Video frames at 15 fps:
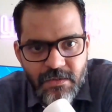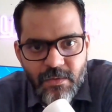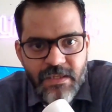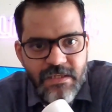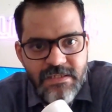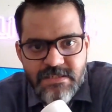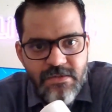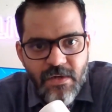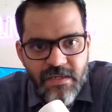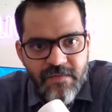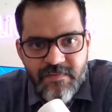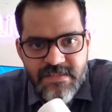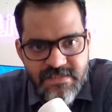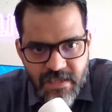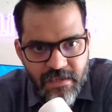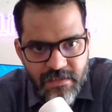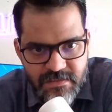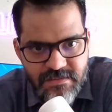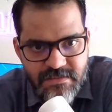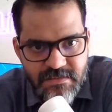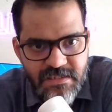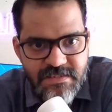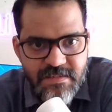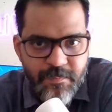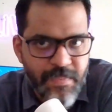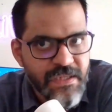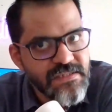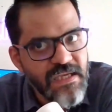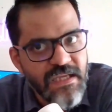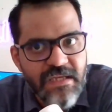You know, it is not even science, it's a
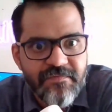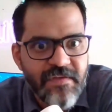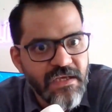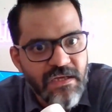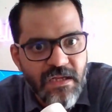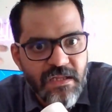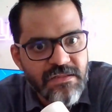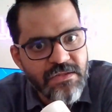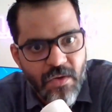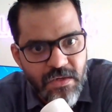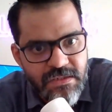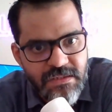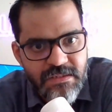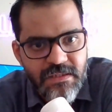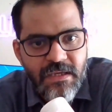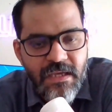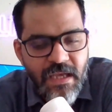pre scientific era thought